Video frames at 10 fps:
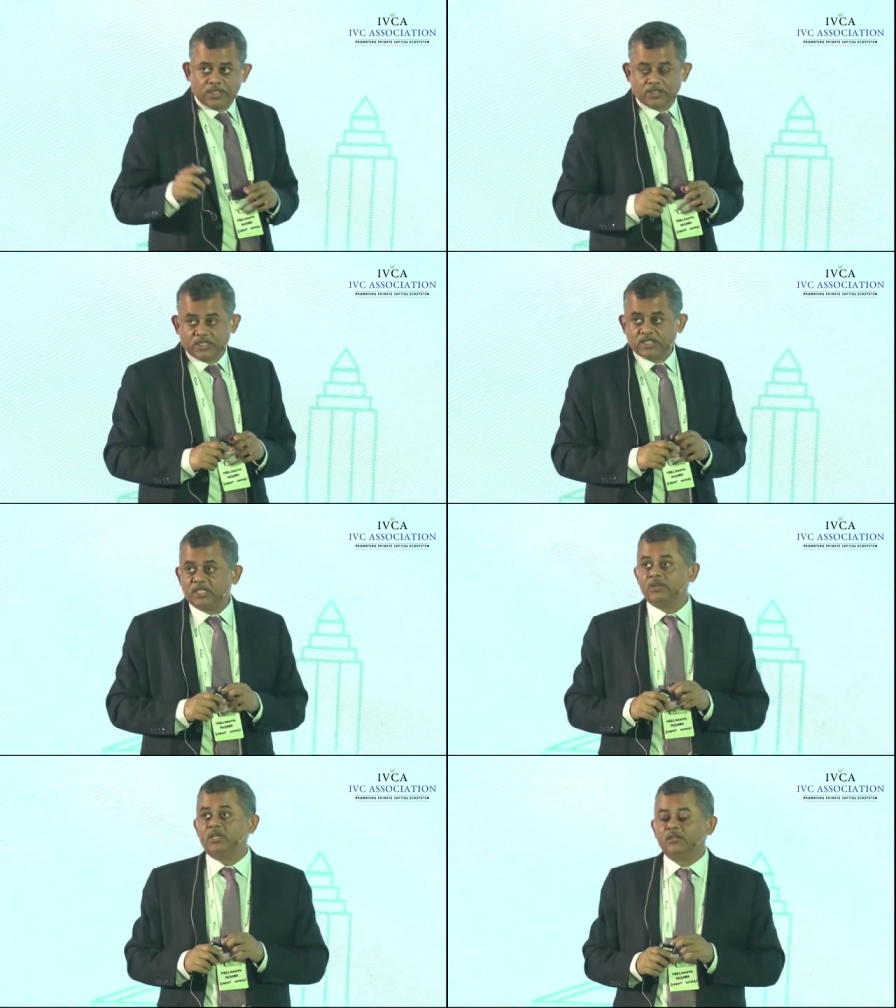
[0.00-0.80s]
in
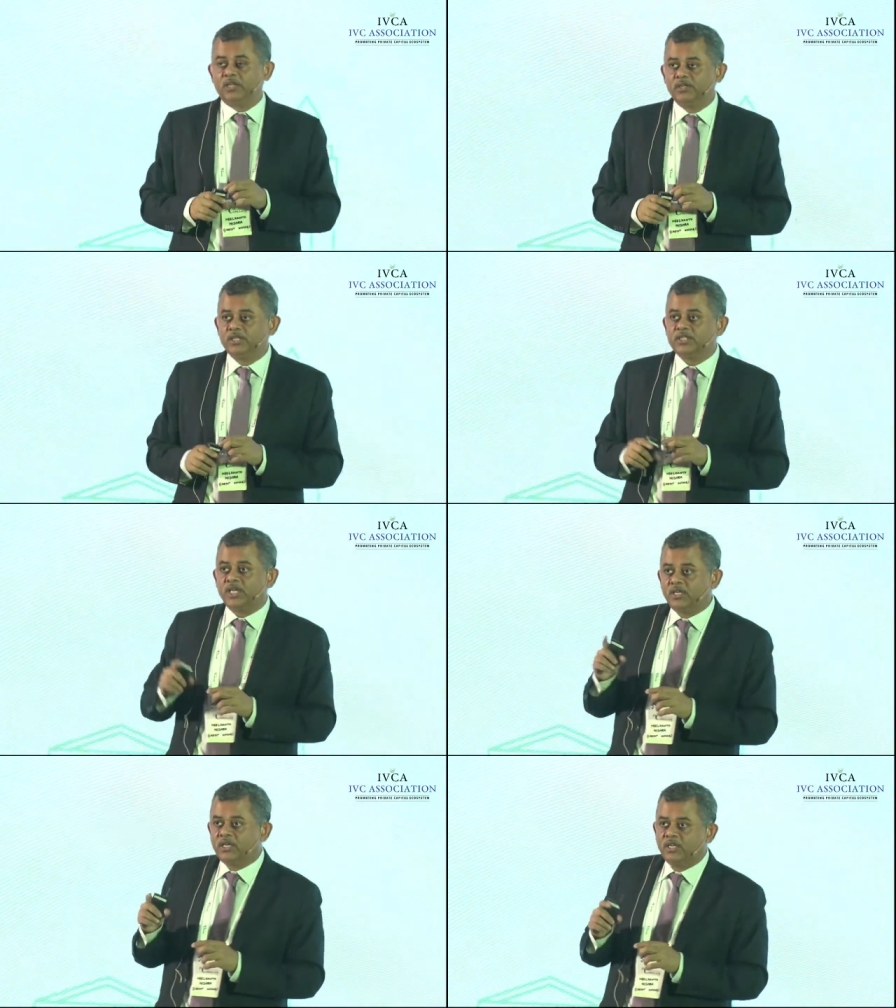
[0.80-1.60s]
India,
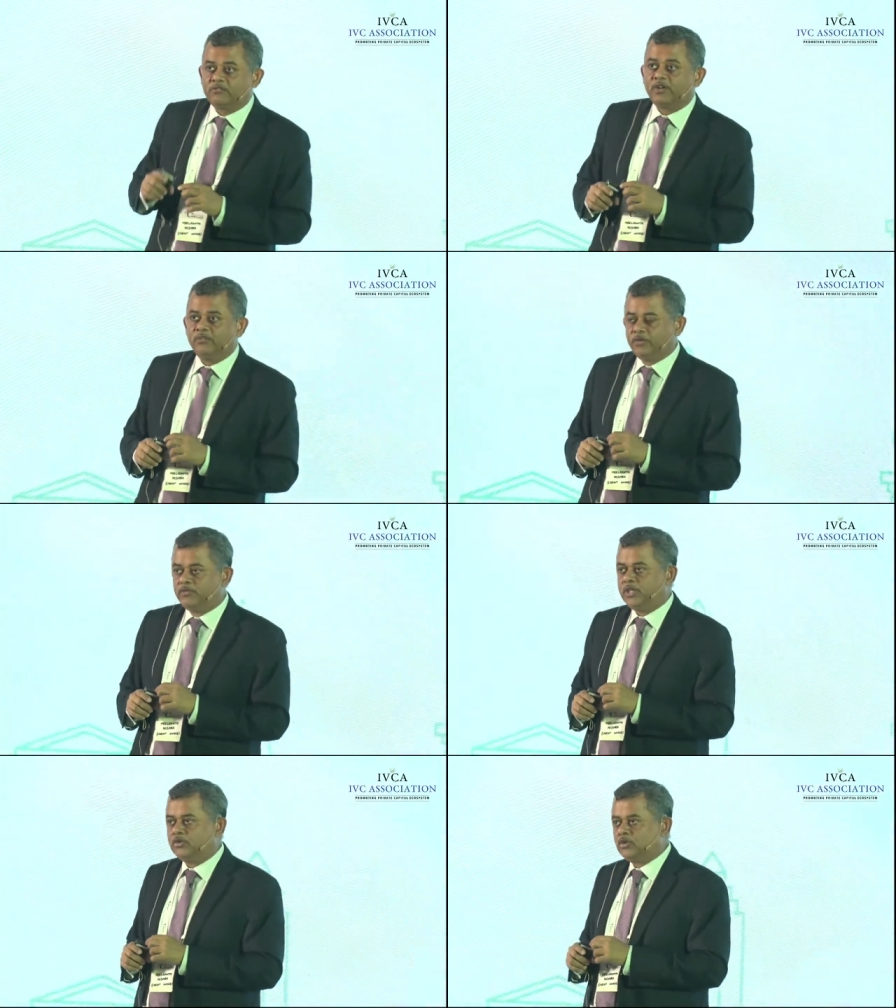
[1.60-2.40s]
the
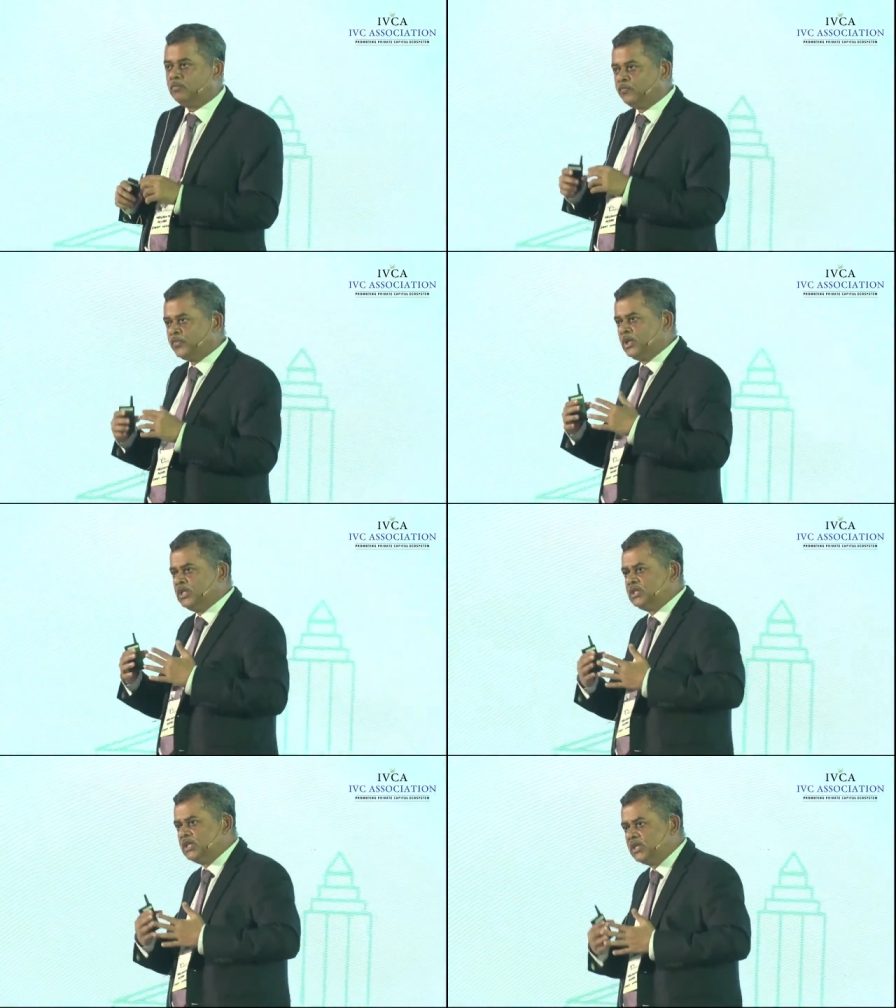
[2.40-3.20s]
square footage
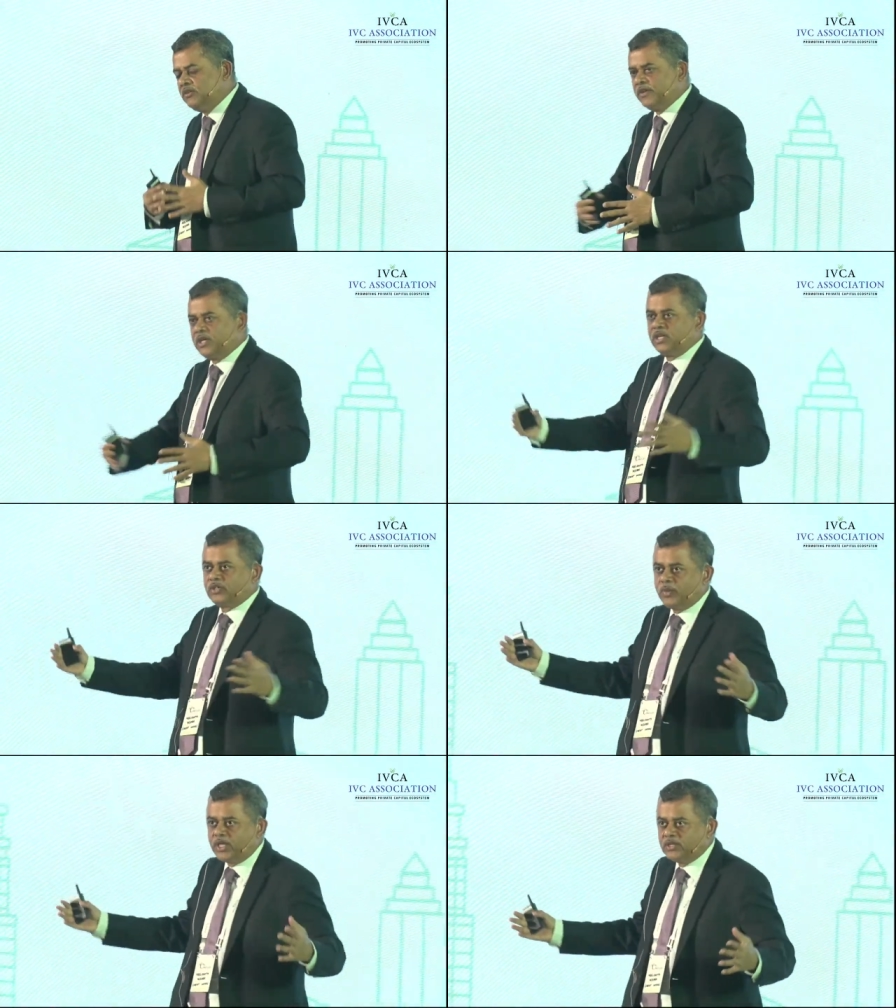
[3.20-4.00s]
per person
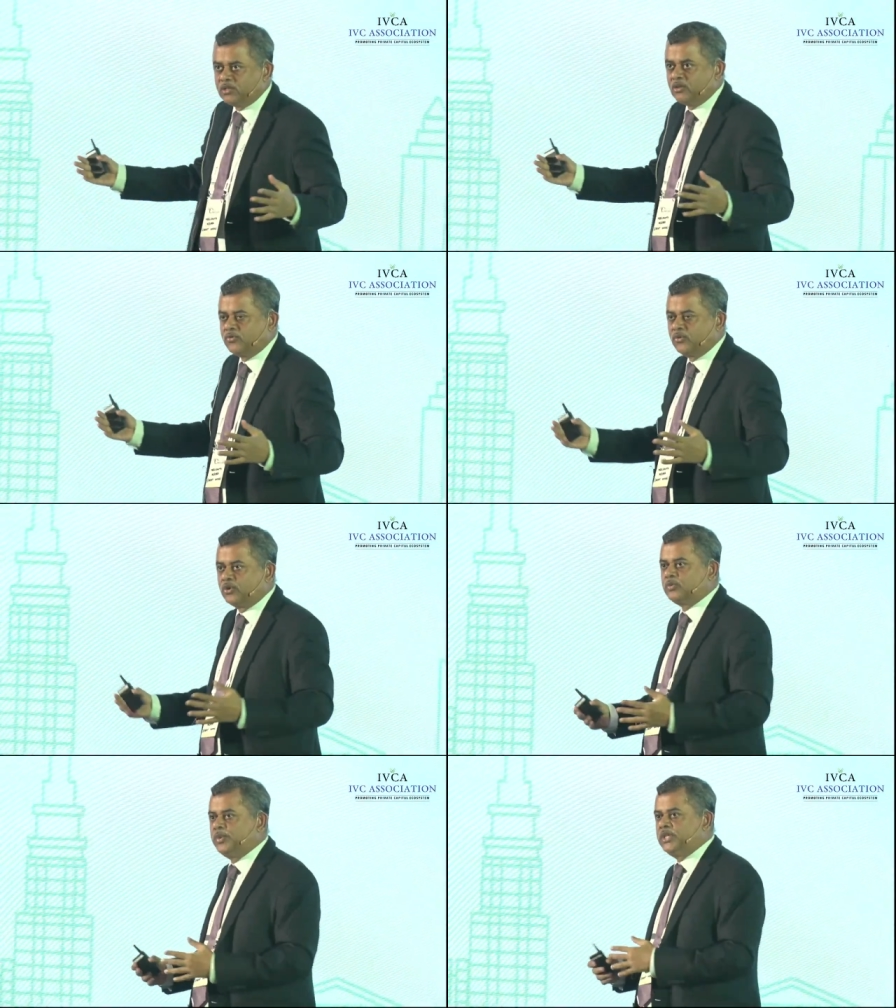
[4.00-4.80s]
is about
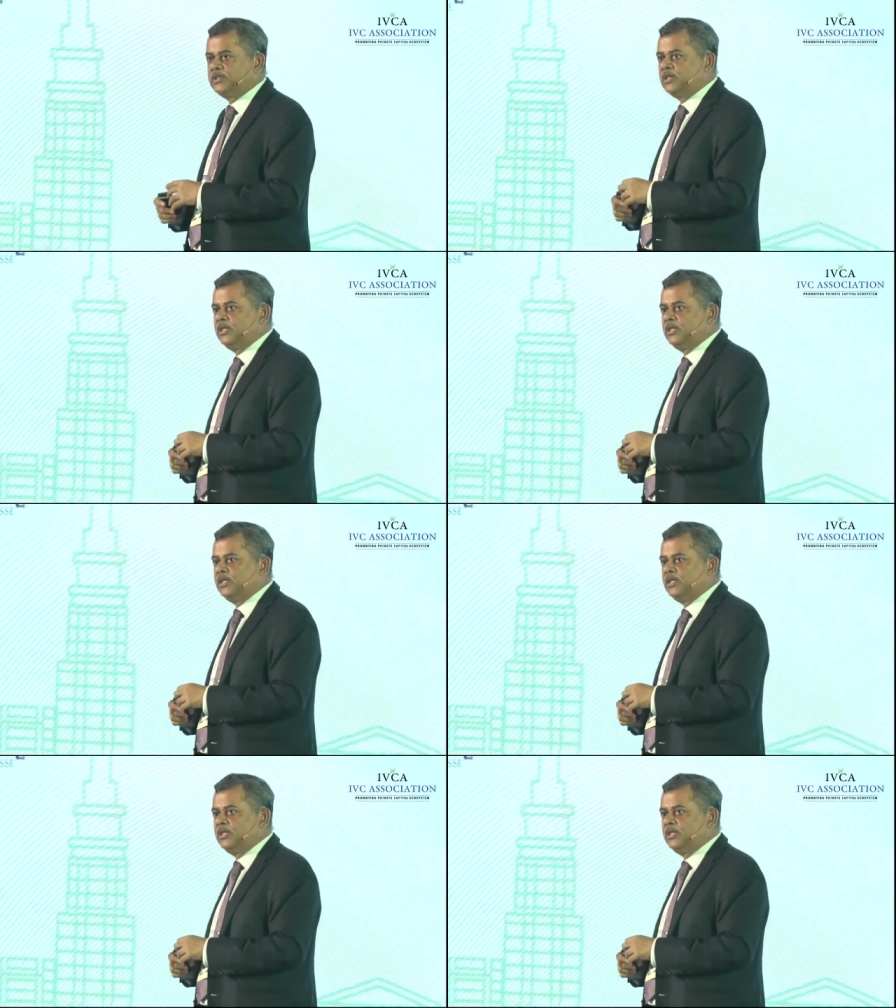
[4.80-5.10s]
100 square